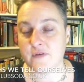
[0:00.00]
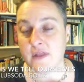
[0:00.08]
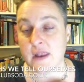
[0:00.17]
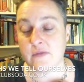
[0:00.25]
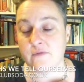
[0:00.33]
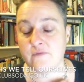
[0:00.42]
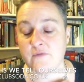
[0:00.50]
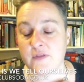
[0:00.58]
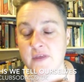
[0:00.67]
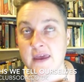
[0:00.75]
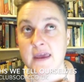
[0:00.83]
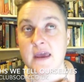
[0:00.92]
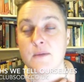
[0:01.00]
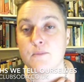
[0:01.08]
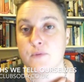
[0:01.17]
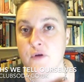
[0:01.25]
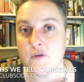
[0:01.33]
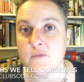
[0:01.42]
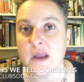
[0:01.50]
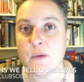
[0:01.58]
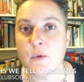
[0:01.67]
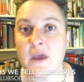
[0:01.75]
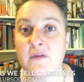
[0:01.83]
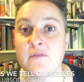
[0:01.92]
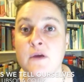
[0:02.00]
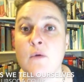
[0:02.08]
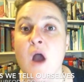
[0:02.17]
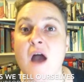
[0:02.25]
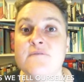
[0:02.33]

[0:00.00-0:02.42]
the improvement it will give you